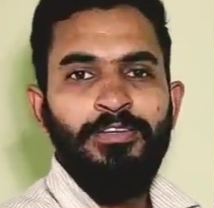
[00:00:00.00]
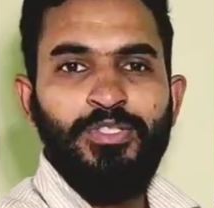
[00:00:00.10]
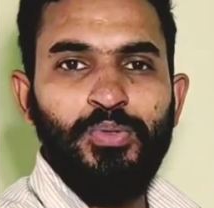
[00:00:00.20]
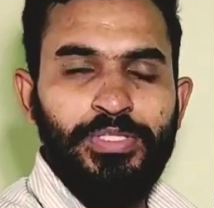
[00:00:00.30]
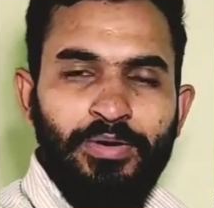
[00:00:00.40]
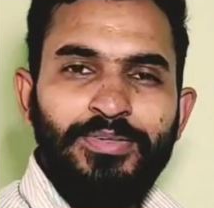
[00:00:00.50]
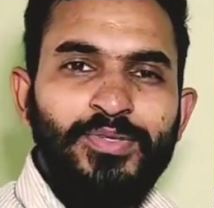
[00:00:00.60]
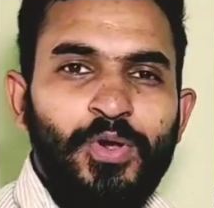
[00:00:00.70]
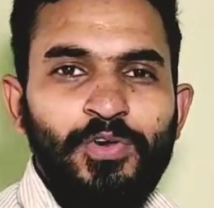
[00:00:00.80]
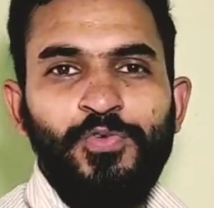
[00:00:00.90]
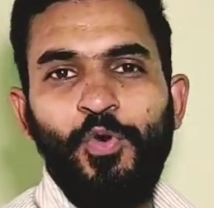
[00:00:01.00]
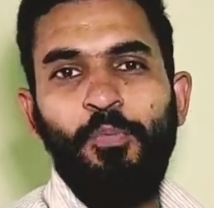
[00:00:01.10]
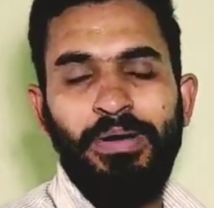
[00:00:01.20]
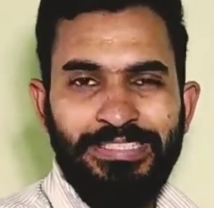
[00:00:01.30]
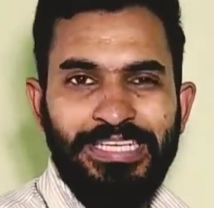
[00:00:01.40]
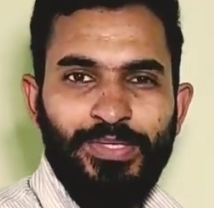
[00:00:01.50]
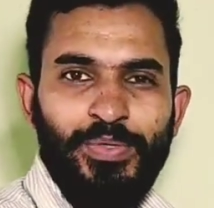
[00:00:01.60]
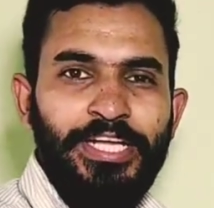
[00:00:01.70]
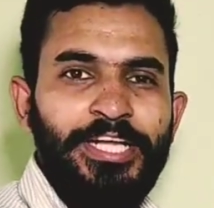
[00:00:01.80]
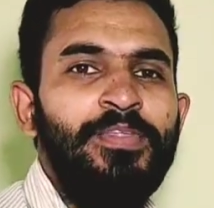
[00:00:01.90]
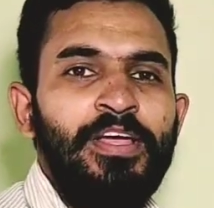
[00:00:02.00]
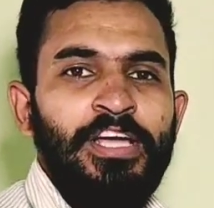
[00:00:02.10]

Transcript: So that was all from my side today.